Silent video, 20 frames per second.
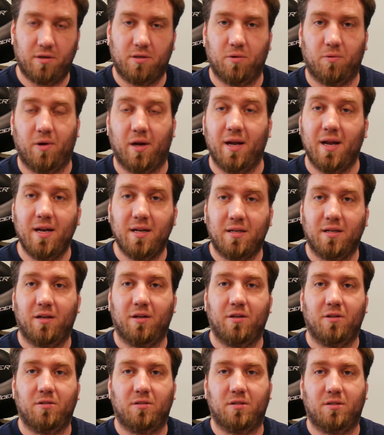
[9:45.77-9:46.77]
to what
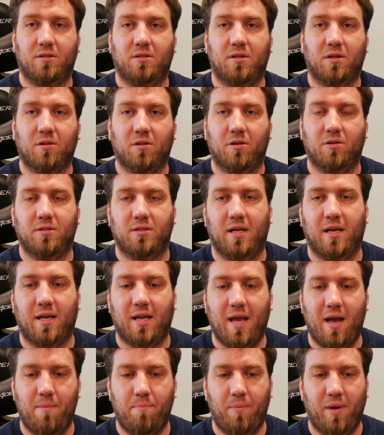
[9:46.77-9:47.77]
Intel uses to close that
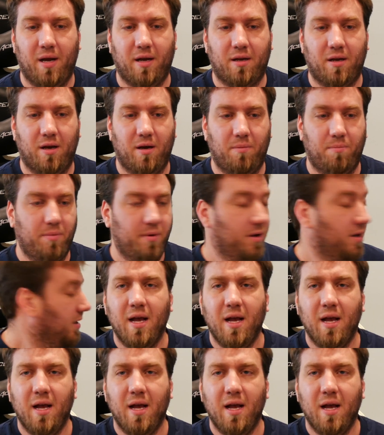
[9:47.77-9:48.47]
cap back up,